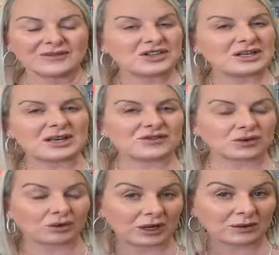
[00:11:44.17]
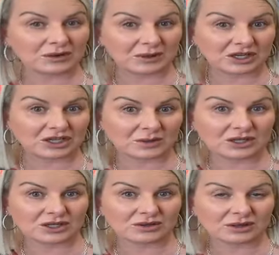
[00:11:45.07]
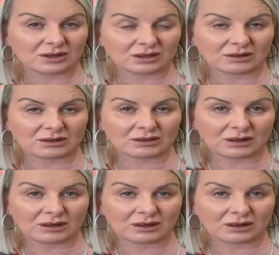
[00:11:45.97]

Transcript: She didn't have to agree with me. She went to do the